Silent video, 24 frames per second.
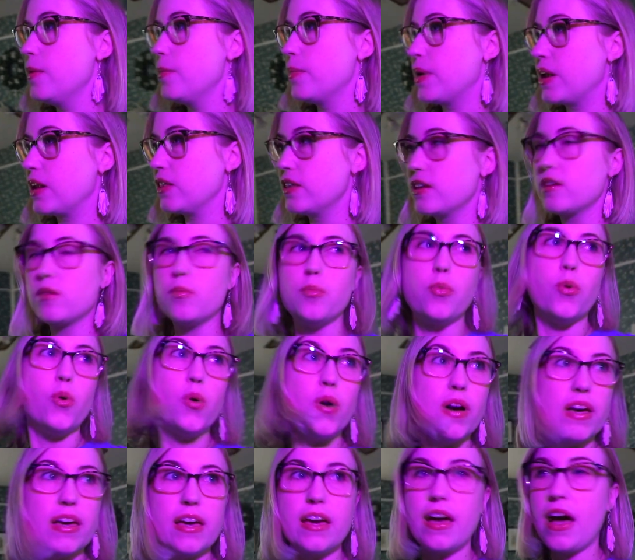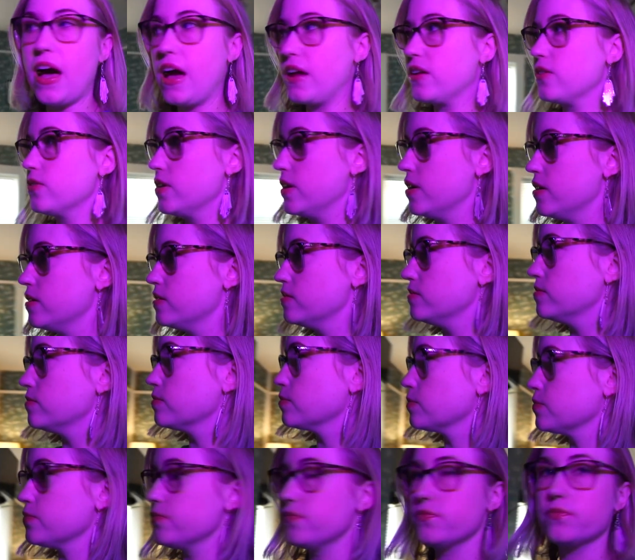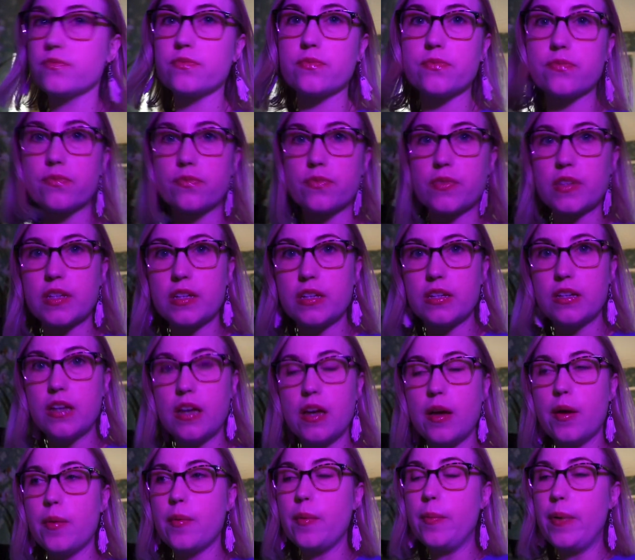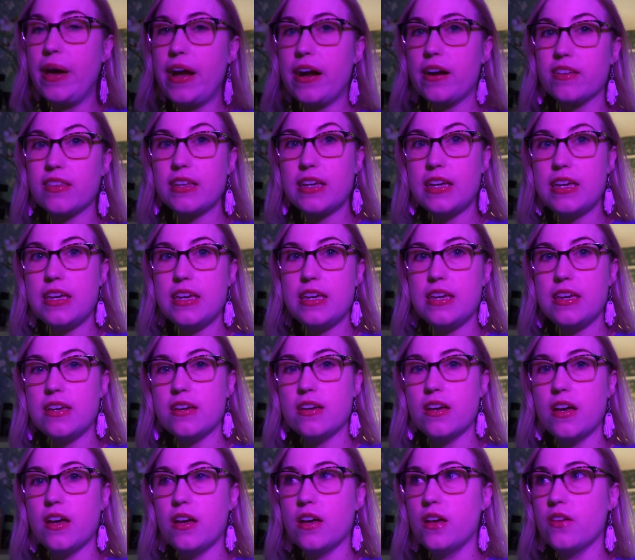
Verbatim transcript: But a little boy, I don't know. Apparently he